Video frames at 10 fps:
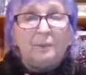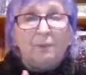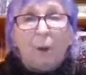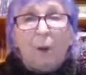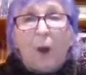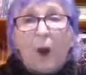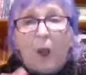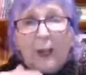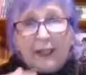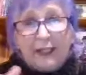
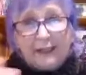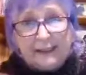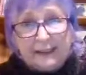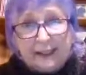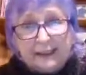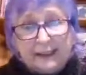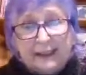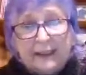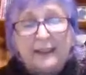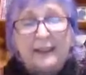more innocent
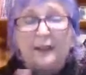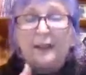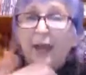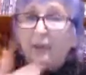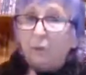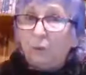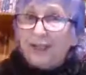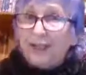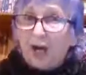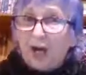in it than
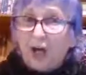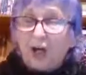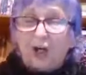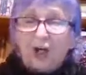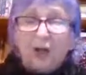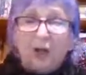we are